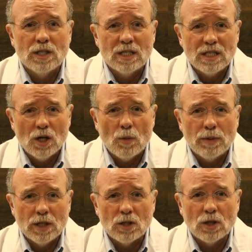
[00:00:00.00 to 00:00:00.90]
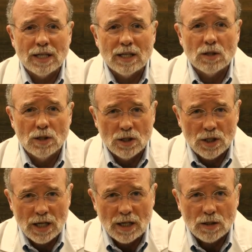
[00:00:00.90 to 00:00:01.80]
still potentially get the
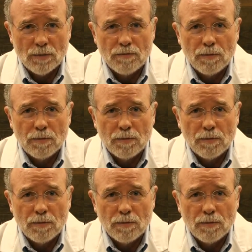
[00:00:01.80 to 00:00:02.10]
disease,